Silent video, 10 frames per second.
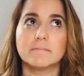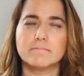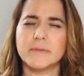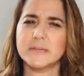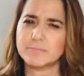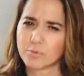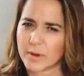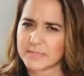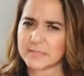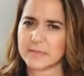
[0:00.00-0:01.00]
being
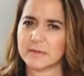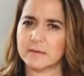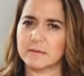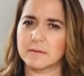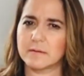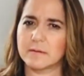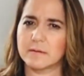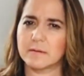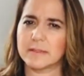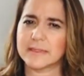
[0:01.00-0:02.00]
present,
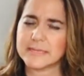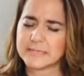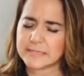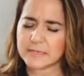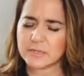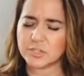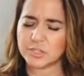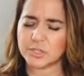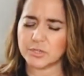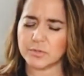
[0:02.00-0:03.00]
listening
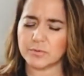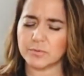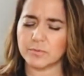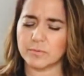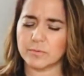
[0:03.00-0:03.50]
to